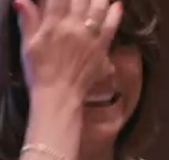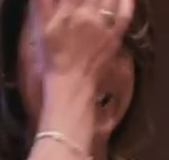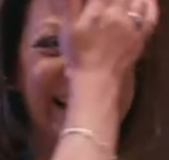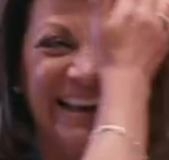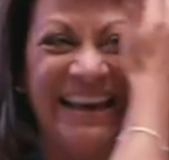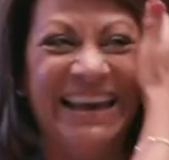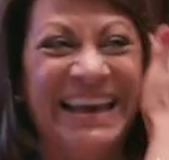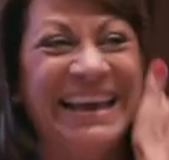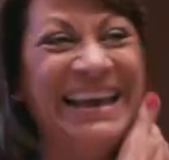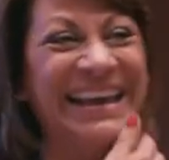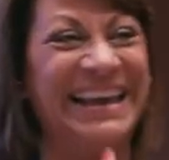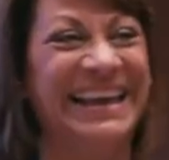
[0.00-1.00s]

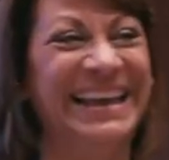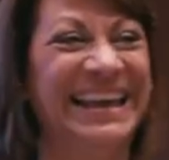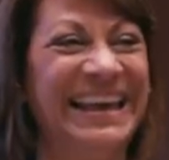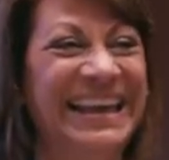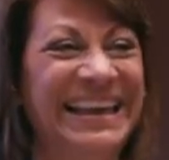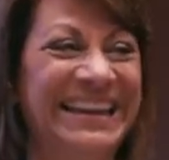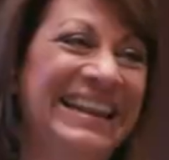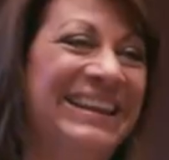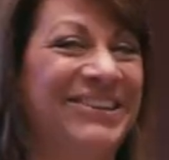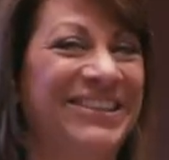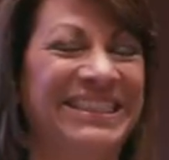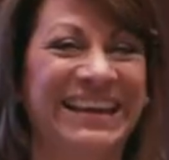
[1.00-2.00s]

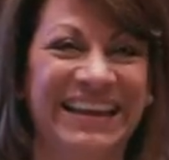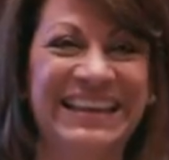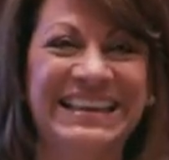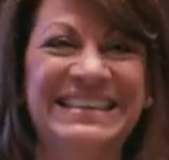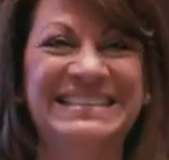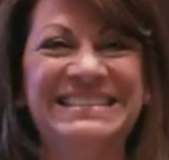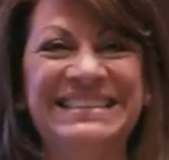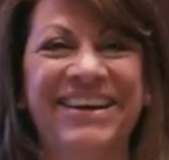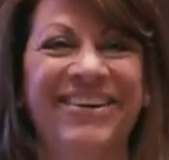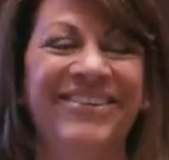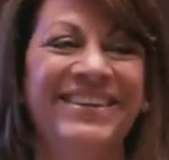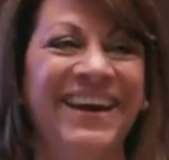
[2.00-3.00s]
Not a good thing.
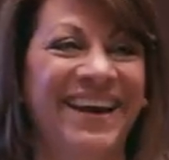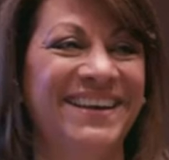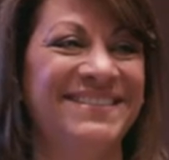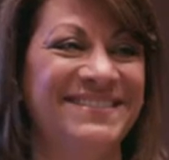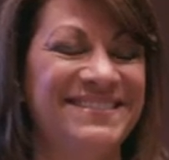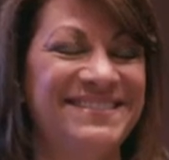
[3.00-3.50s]
So, yeah.